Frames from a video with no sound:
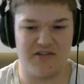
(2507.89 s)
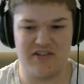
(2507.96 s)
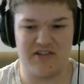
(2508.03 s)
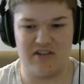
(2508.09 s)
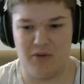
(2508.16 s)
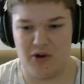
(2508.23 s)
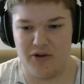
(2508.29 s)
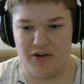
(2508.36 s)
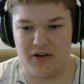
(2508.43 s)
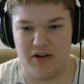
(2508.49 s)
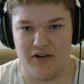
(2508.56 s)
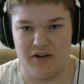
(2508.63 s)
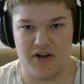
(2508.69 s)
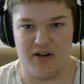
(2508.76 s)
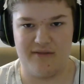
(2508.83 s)
I don't see them holding
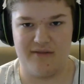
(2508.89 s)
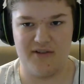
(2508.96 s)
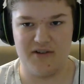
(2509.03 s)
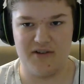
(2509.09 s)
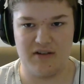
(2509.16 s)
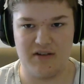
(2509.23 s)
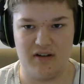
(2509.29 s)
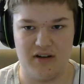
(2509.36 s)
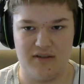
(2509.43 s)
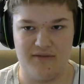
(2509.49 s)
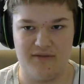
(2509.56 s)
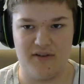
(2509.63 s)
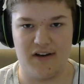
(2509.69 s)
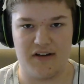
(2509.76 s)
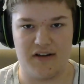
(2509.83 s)
another conference uh,
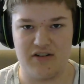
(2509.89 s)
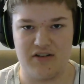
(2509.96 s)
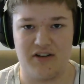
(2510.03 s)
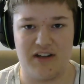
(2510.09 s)
for next year.